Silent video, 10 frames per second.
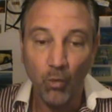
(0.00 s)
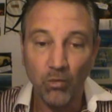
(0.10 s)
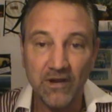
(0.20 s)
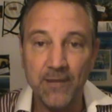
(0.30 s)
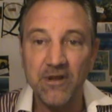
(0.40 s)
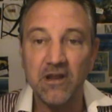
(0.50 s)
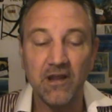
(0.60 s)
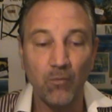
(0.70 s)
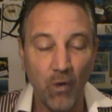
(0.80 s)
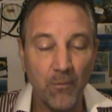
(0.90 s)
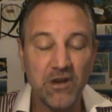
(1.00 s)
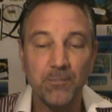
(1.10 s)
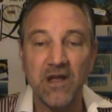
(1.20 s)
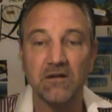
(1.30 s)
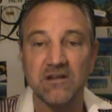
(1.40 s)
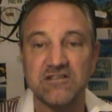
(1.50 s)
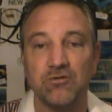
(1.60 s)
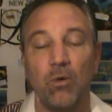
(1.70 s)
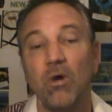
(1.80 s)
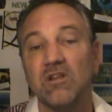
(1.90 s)
When will you be able to listen
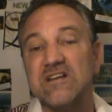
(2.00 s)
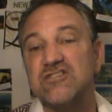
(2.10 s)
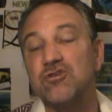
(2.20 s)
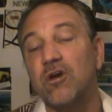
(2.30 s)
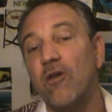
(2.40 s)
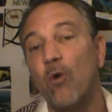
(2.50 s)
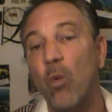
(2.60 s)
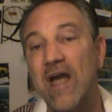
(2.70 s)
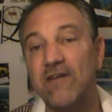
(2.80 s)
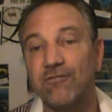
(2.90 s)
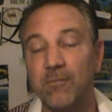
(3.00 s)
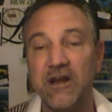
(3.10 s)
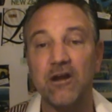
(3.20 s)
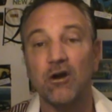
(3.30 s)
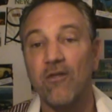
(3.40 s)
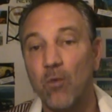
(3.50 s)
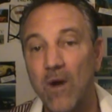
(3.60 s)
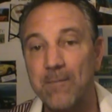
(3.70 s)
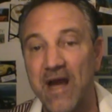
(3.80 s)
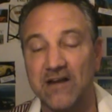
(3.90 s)
to it? Well, listen to it on the way from here, on the
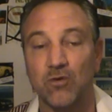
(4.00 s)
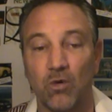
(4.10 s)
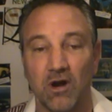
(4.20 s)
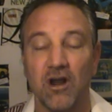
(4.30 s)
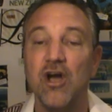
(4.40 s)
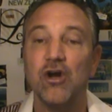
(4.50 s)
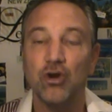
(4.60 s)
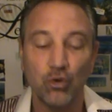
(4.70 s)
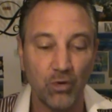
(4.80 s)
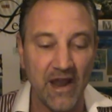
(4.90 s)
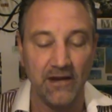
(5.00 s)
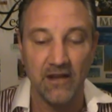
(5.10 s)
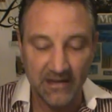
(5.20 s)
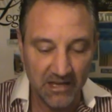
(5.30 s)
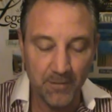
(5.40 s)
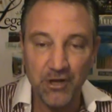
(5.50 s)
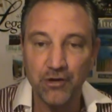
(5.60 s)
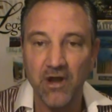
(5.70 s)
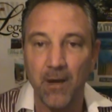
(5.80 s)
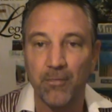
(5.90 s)
way back to work. Great. Give me
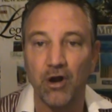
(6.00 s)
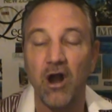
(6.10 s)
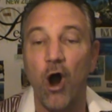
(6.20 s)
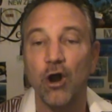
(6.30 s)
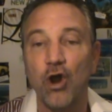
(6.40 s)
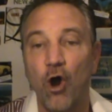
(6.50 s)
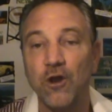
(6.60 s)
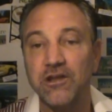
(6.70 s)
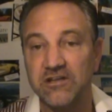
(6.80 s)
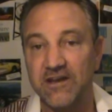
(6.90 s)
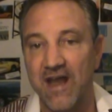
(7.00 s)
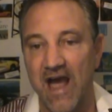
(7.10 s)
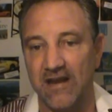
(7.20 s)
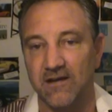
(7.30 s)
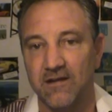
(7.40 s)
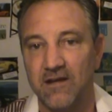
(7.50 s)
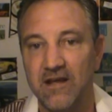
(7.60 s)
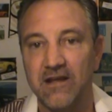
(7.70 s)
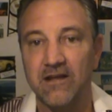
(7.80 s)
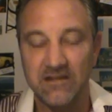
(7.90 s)
your number. I'll call you tonight.
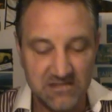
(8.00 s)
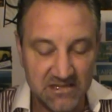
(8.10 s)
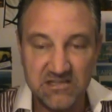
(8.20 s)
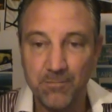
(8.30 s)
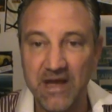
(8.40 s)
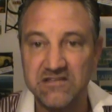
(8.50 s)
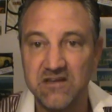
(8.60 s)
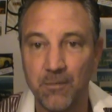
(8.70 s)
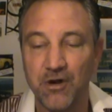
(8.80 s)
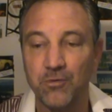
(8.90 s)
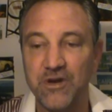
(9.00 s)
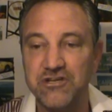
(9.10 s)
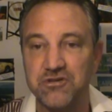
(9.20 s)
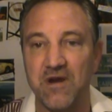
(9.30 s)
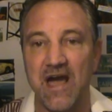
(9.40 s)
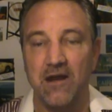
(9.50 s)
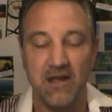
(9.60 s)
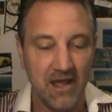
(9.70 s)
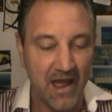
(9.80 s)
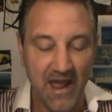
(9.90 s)
Is this the best number to reach you at?
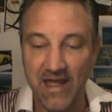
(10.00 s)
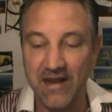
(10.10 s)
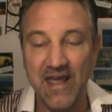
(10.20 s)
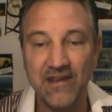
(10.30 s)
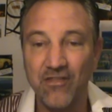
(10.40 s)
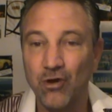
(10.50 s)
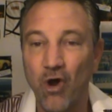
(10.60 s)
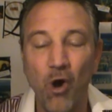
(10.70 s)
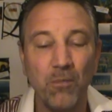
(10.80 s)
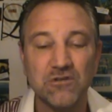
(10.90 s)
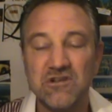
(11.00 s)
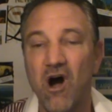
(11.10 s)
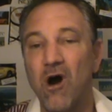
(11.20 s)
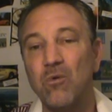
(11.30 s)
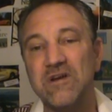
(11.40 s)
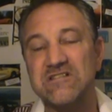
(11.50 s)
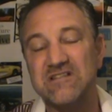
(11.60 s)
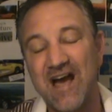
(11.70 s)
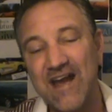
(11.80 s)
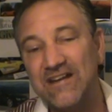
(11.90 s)
And they'll almost always,
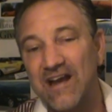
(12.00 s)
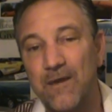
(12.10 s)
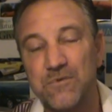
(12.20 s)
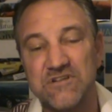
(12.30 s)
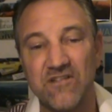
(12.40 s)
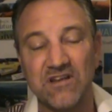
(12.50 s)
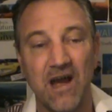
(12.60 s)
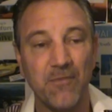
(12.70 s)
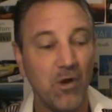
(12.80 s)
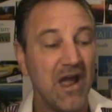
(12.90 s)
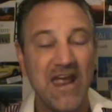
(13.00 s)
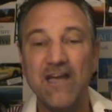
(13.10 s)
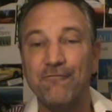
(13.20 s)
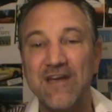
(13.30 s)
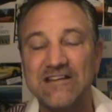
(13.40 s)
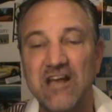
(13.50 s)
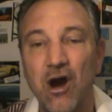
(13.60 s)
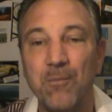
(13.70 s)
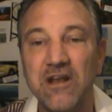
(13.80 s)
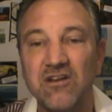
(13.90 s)
99% of the time, they will. If they
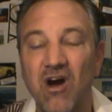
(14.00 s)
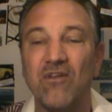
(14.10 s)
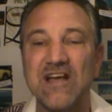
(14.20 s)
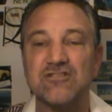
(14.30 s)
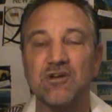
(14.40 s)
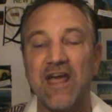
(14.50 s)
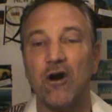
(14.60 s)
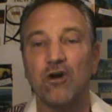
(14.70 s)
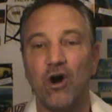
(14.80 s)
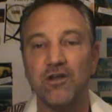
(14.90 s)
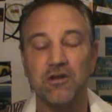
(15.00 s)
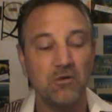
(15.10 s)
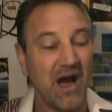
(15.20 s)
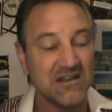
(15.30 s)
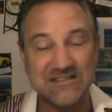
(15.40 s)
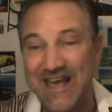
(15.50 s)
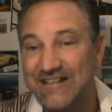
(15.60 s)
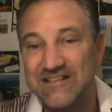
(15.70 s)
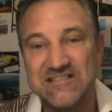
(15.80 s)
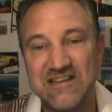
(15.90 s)
tell me, no, that's okay, I'll call you, I
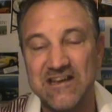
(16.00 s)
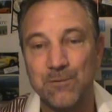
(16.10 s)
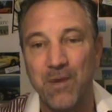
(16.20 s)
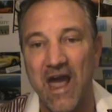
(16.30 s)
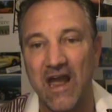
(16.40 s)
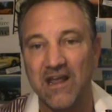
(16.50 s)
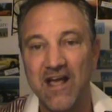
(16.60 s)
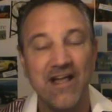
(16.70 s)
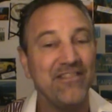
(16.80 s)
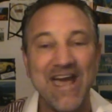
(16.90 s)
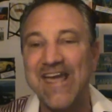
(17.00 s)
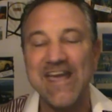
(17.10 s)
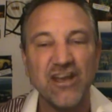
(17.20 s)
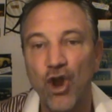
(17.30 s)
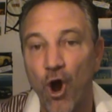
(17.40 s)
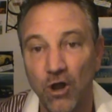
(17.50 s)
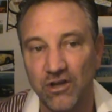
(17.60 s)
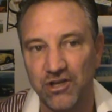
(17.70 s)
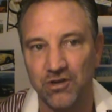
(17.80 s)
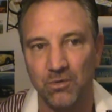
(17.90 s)
take the CD back. they ain't
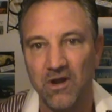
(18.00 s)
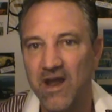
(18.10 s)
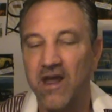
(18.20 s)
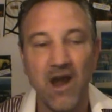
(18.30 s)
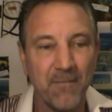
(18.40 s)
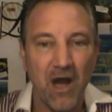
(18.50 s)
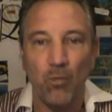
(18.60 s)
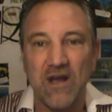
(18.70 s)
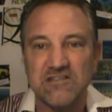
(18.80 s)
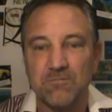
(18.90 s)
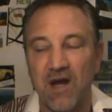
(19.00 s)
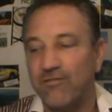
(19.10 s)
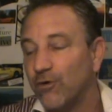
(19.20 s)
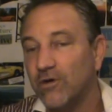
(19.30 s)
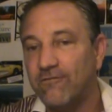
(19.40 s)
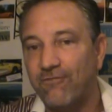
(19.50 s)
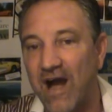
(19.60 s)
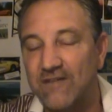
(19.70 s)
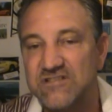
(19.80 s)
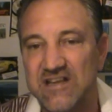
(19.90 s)
calling you. And I'm not wasting my
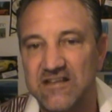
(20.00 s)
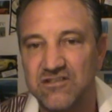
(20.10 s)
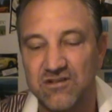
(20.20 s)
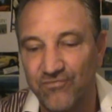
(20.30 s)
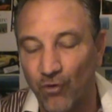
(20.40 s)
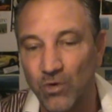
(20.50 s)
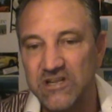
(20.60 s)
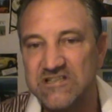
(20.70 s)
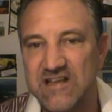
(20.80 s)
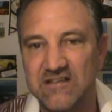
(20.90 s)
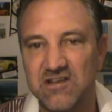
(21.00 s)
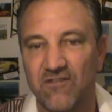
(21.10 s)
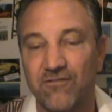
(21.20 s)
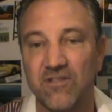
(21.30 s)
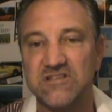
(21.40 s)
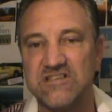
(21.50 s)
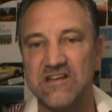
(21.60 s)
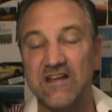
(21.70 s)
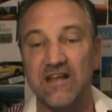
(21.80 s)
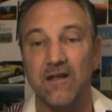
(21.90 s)
35 cents or 40 cents up for the
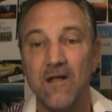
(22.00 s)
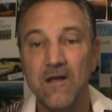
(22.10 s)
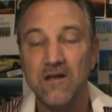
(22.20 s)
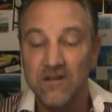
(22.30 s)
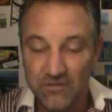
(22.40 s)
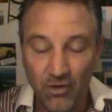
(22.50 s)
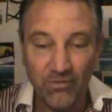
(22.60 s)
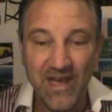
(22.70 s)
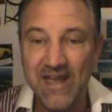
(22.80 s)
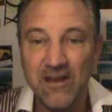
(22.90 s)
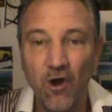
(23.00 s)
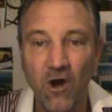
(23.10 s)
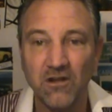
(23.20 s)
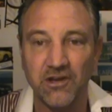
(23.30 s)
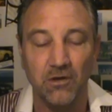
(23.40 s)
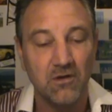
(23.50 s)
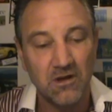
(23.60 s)
CD. So they ain't calling you.